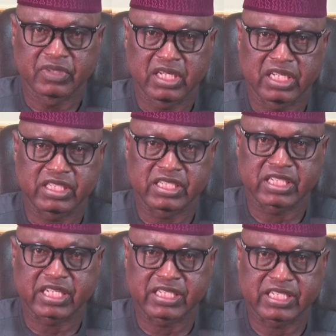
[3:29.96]
Ekiti
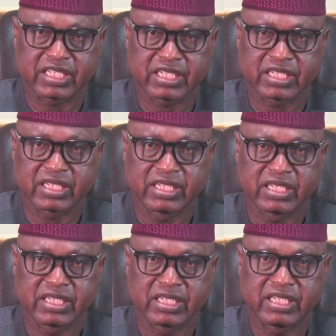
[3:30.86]
Kete,
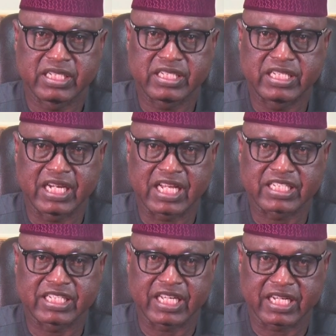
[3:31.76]
this day
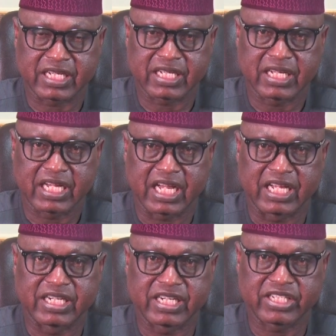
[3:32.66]
last year, I
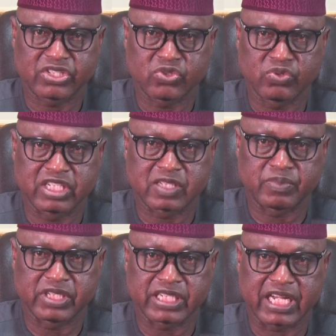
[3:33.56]
addressed you in a
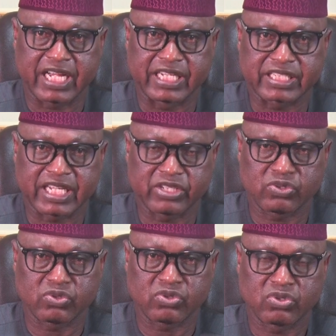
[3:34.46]
speech I
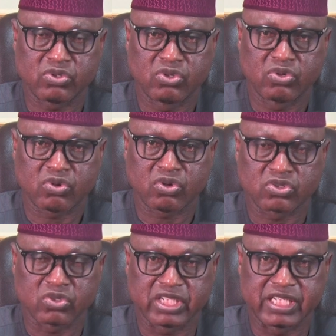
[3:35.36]
entitled
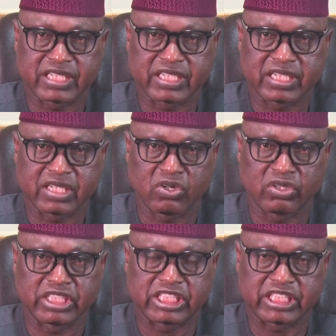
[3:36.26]
Consolidating on
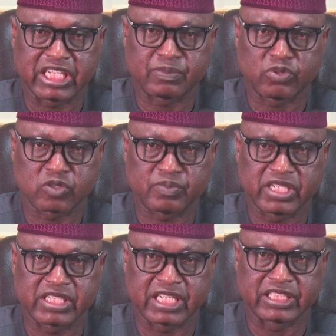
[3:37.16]
the Shared
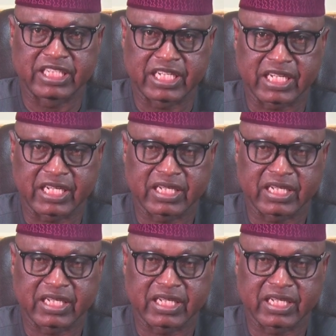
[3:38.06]
Prosperity Agenda,